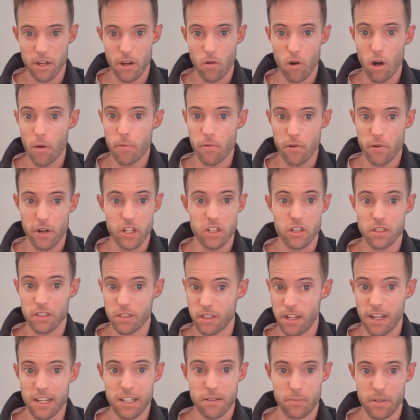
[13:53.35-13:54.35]
operations
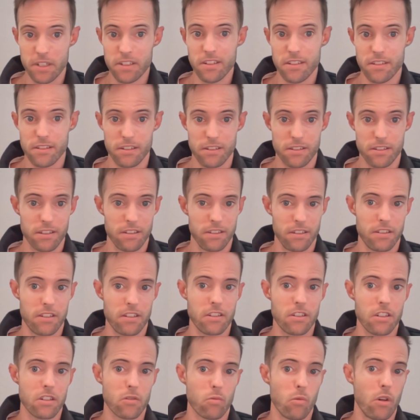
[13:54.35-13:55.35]
like businesses. And this is
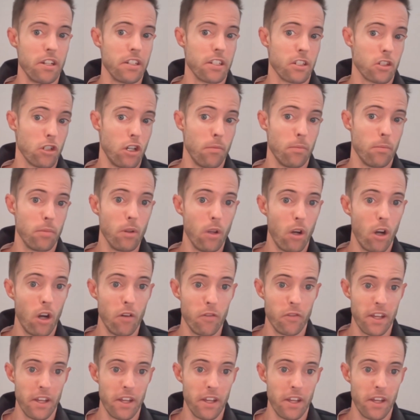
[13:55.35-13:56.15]
just one example of